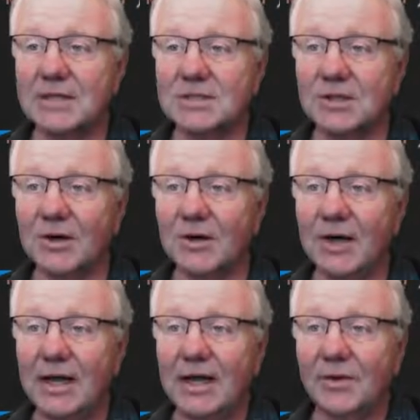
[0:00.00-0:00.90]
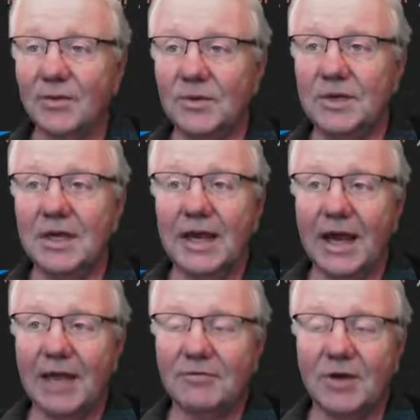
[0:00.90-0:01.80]
So did I
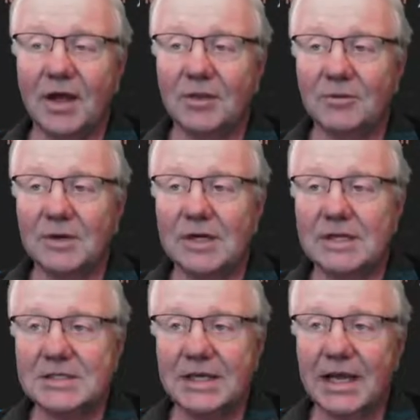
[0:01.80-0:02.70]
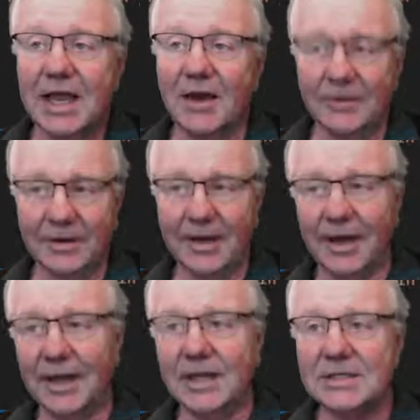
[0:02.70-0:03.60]
have an authorizing account?
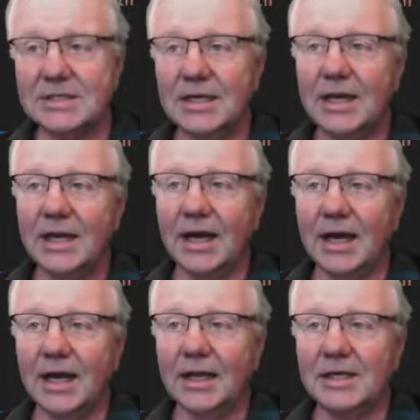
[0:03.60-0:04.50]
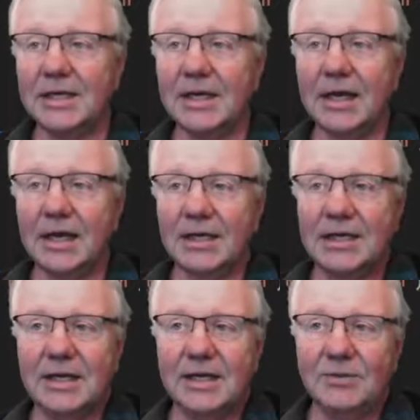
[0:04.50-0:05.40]
Yes.
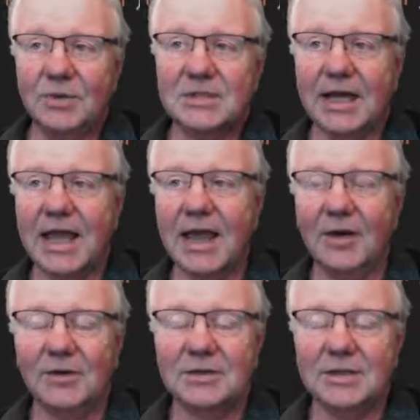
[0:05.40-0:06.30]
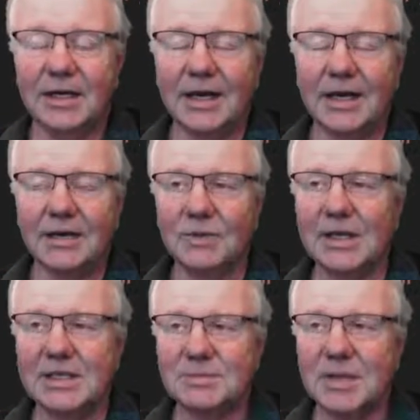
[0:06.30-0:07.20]
Was an account
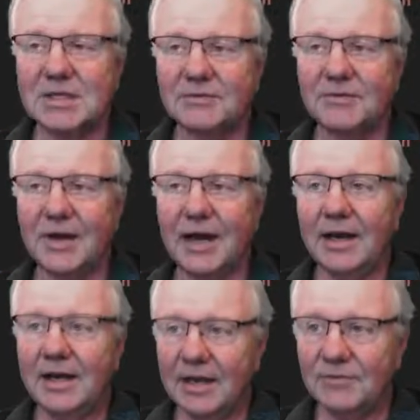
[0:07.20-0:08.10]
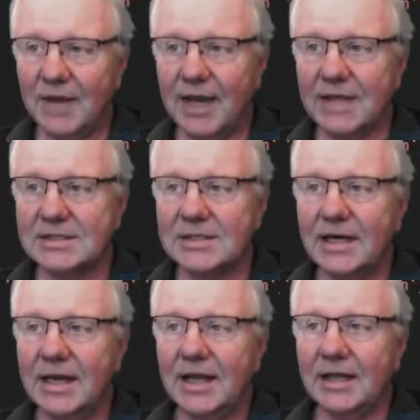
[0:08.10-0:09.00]
really specified? If yes,
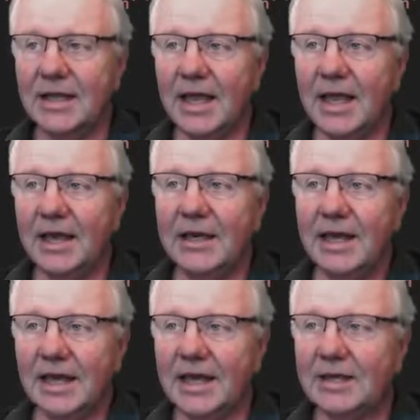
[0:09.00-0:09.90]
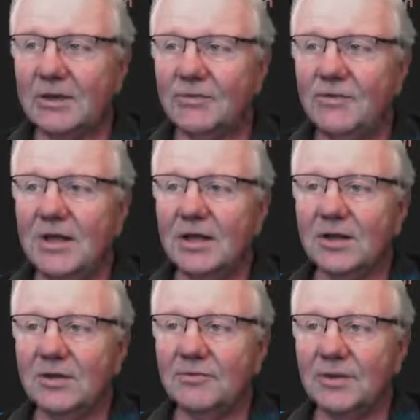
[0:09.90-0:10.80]
then get the
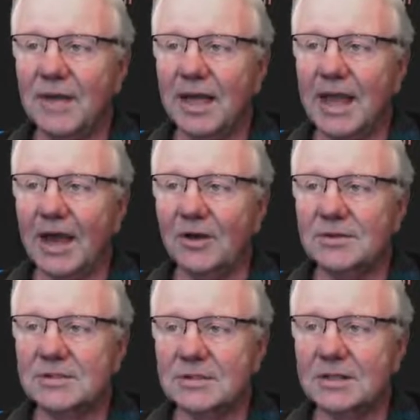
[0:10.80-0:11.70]
field from the accounts.